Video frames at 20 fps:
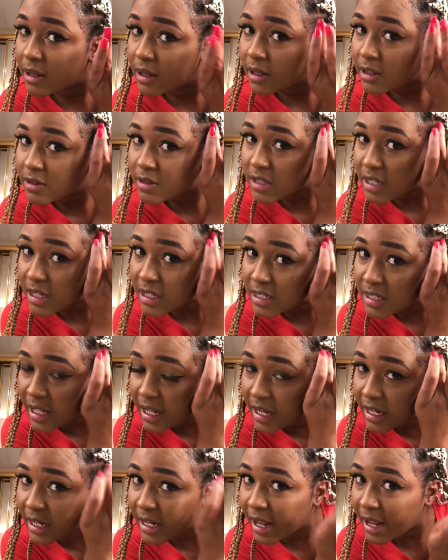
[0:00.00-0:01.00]
You see it's
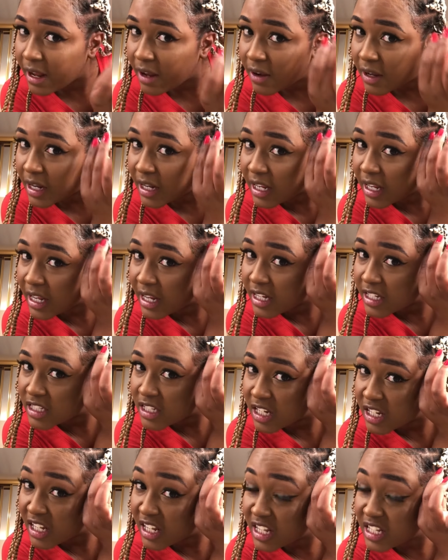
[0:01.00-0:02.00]
laying it down, and it gives,
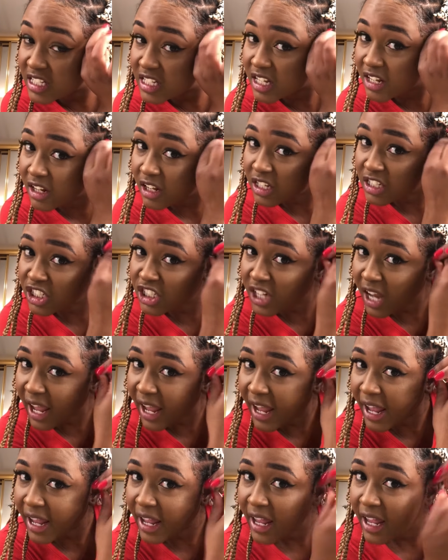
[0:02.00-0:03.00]
it gives it a
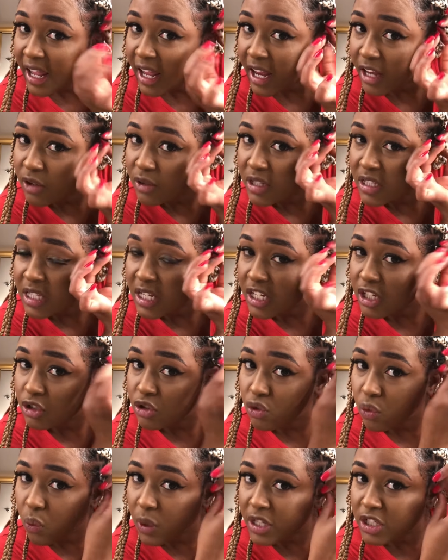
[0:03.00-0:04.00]
shine. And you can
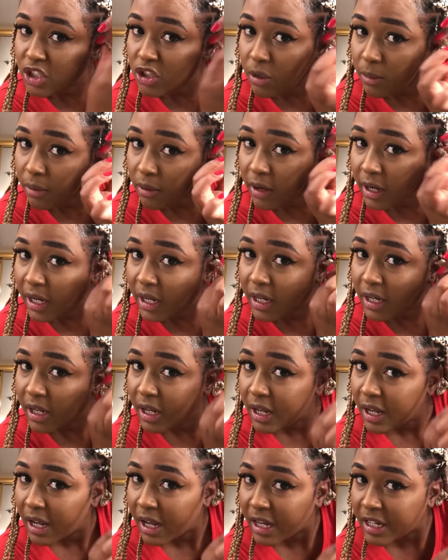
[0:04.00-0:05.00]
twist your braid,
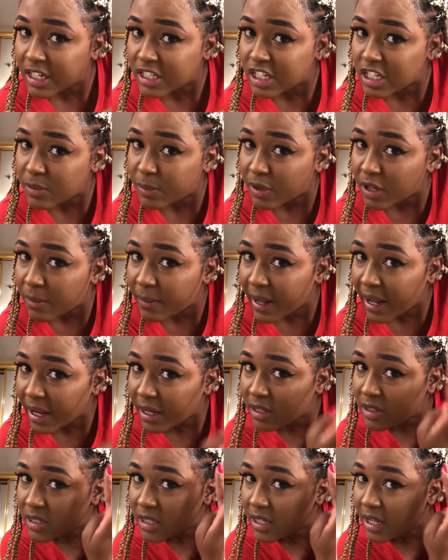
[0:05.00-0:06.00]
and it just put it back.
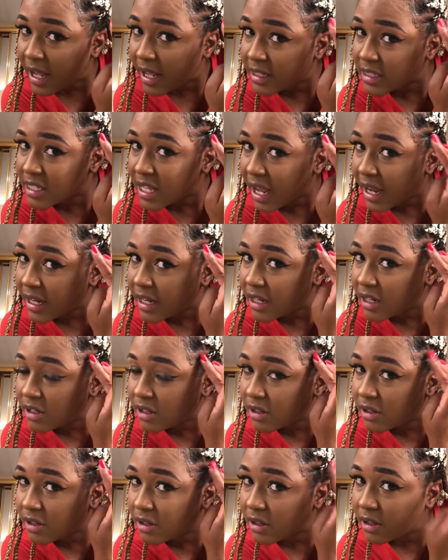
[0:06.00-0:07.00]
You see how tight it
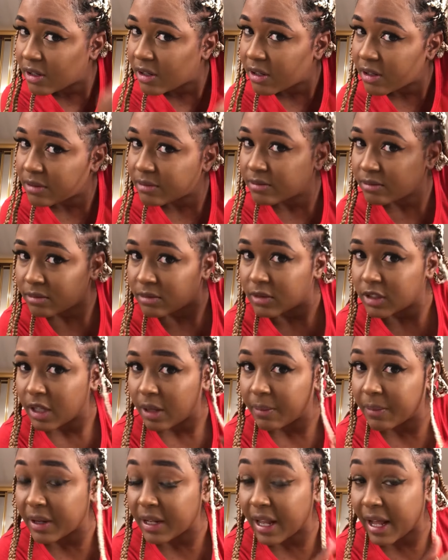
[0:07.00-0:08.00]
look?
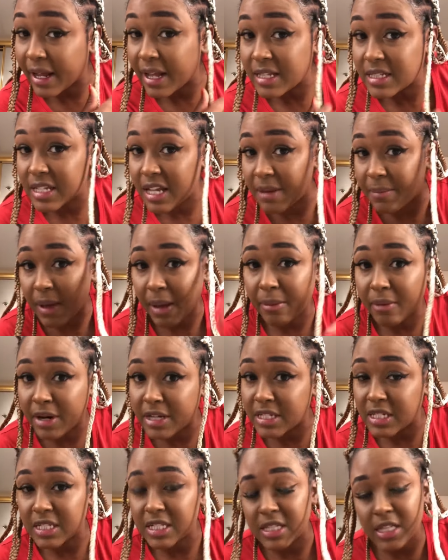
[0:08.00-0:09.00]
But like I said, my
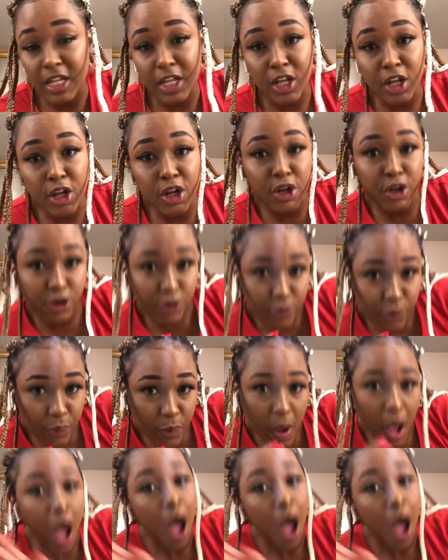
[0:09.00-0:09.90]
braids is still new.